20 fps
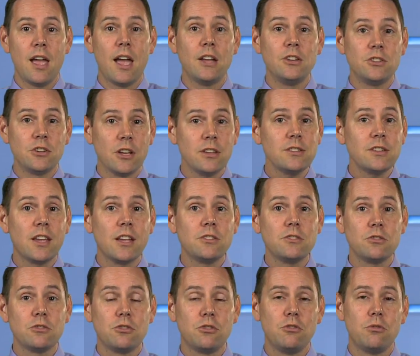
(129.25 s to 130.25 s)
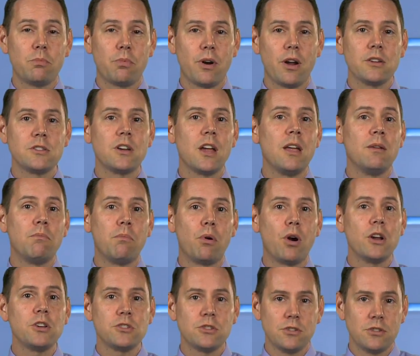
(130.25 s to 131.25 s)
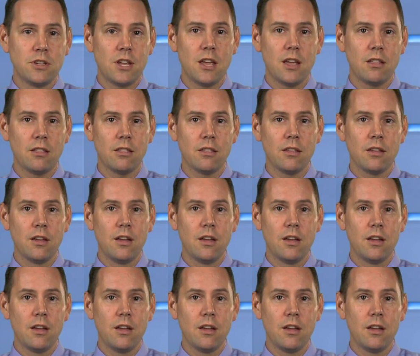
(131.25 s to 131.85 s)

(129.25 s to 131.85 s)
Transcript: and just get your toothbrush and brush your teeth.